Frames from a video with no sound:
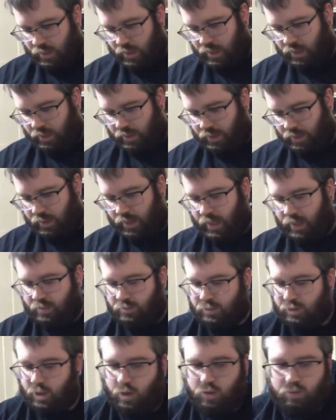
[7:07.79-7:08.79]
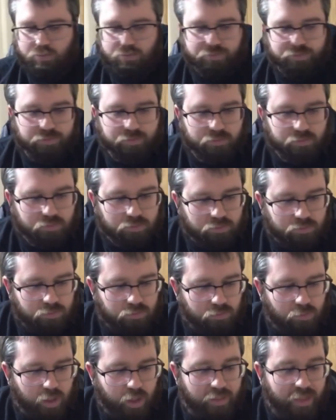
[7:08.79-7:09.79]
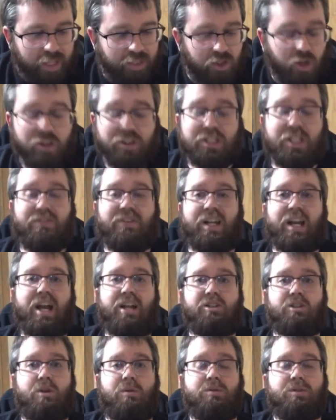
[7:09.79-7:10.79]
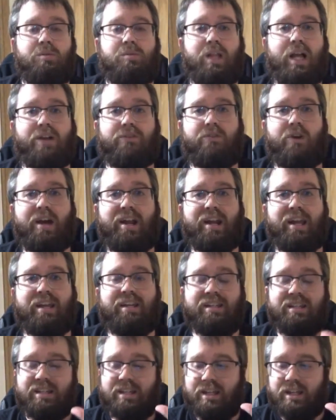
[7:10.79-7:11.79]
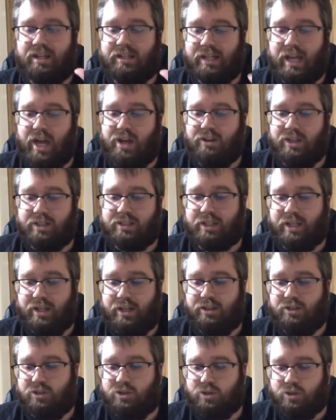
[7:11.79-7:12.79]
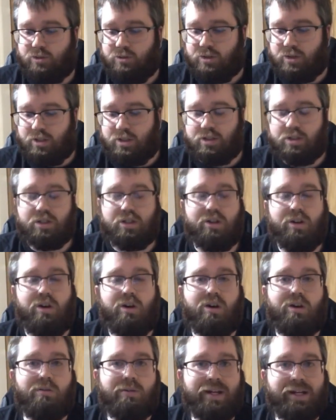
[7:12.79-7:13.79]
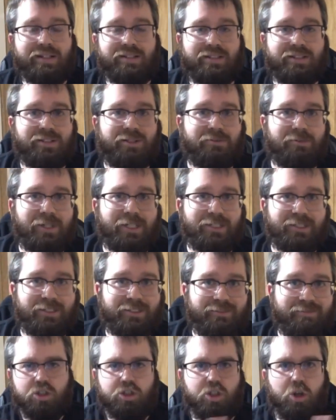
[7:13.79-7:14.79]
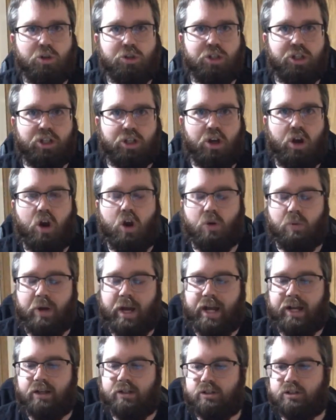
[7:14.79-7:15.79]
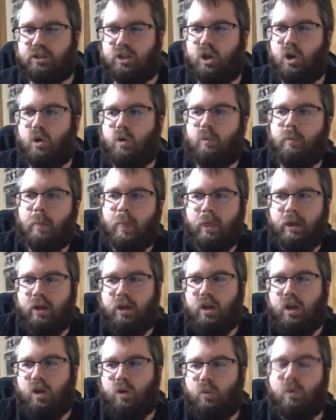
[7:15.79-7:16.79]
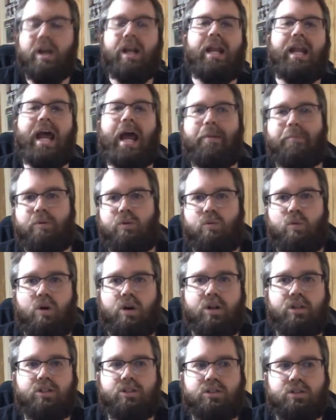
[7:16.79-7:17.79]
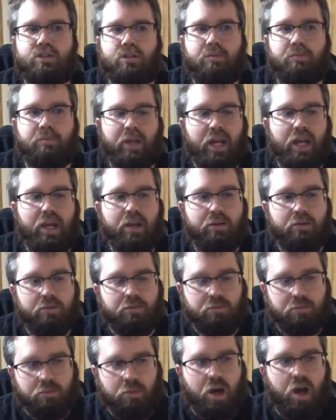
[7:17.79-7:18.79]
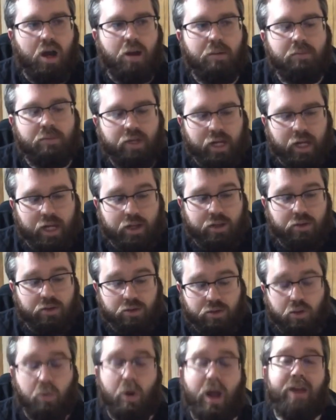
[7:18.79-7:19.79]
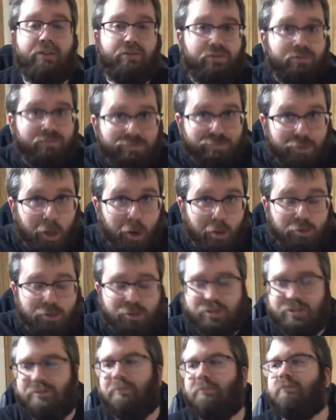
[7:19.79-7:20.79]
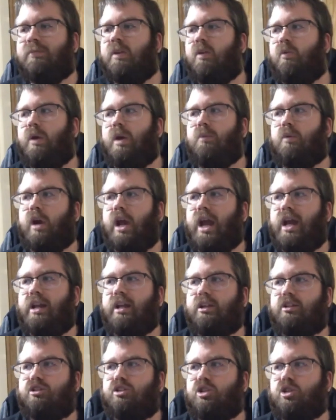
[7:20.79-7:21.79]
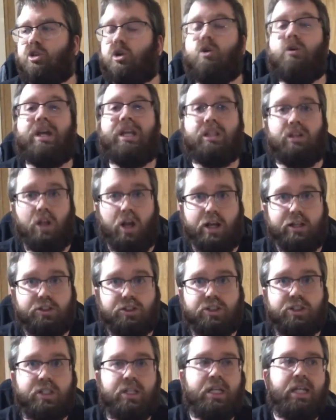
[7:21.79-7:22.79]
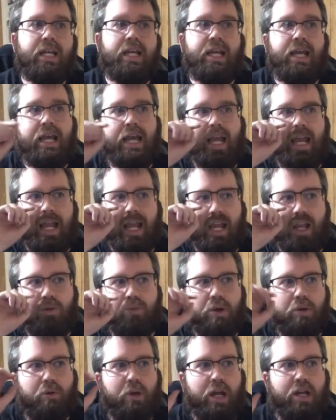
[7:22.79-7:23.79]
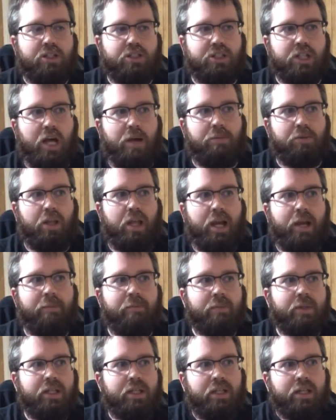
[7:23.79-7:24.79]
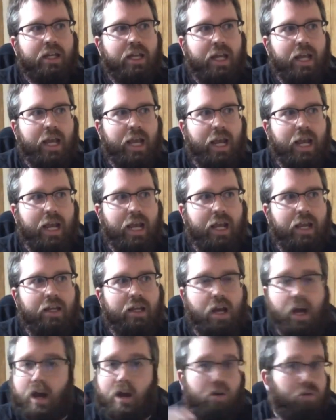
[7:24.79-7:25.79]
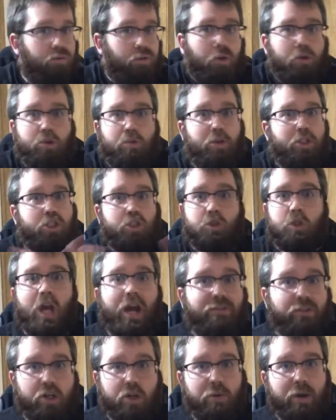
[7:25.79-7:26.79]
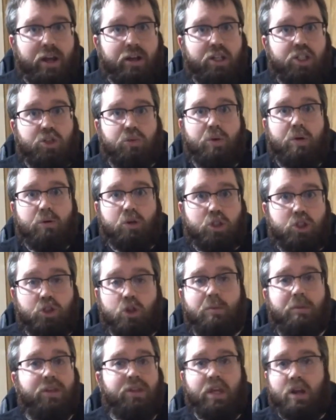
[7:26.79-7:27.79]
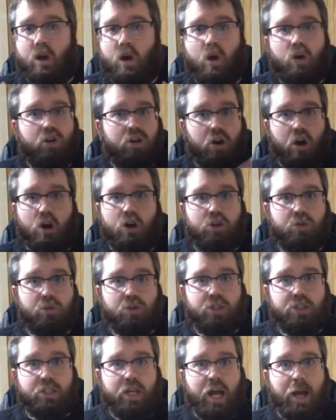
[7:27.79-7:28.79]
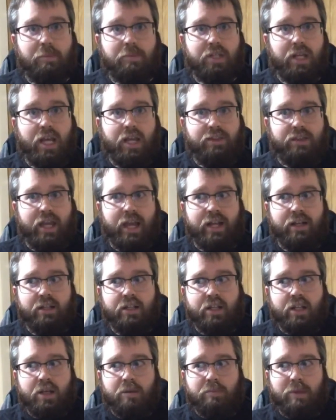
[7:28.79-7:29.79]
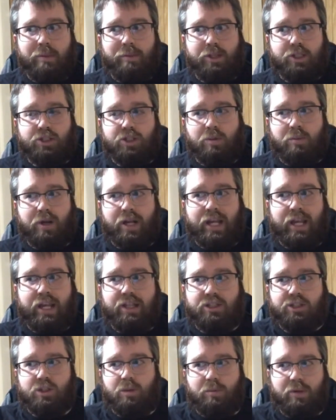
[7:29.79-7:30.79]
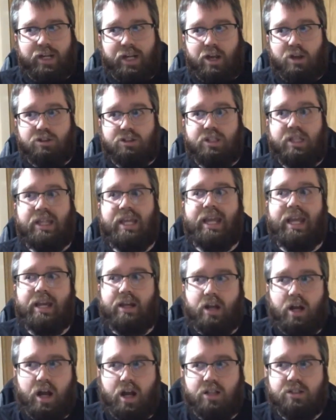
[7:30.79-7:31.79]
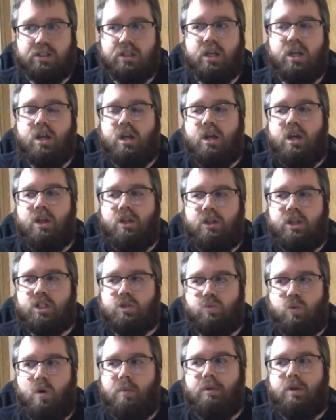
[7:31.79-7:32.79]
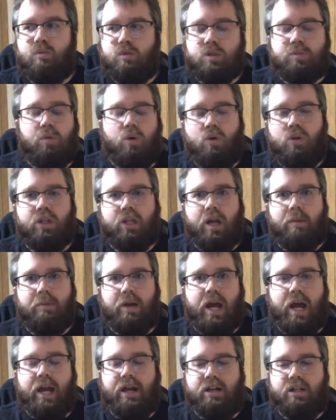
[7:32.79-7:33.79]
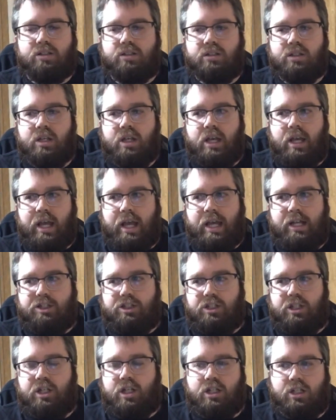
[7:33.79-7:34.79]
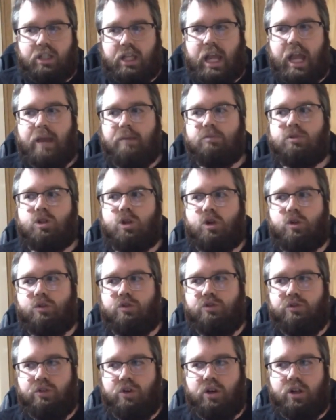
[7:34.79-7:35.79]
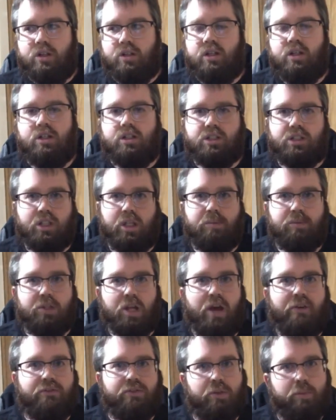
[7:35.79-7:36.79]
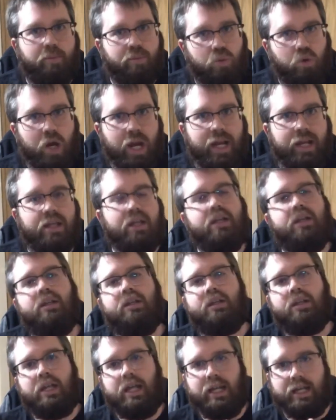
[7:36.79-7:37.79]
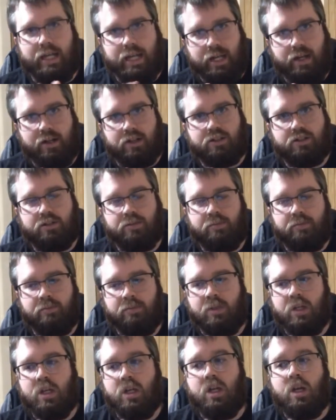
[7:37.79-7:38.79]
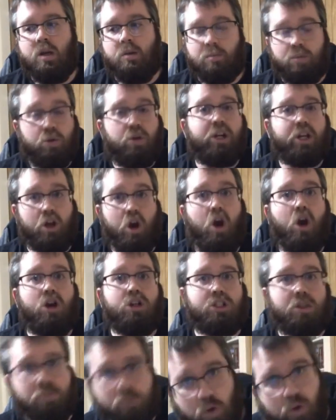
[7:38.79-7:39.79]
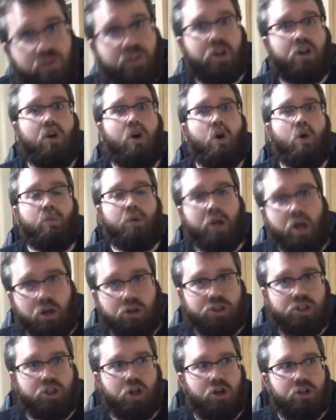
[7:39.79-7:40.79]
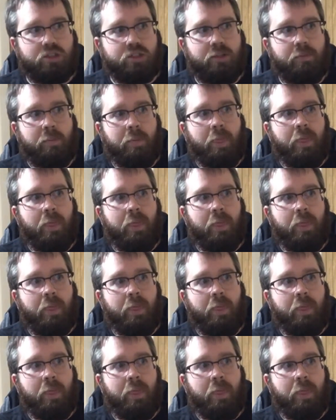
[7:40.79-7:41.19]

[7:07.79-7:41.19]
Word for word: And then yeah, so that's all the stuff I got in terms of Black Friday. Now let's get into this car wreck situation. So to the car wreck. So what had happened was me, mom, and the wife, Ghost, we were heading to go get lunch, and we were at a stoplight, and there was a bunch of traffic around us, so we were assuming that all cars were stopped and that maybe somebody hit somebody else and then they hit us. This woman was pulling up behind us and she claims her foot slipped off the brake and hit us. Pretty hard to move the car, we all jerked.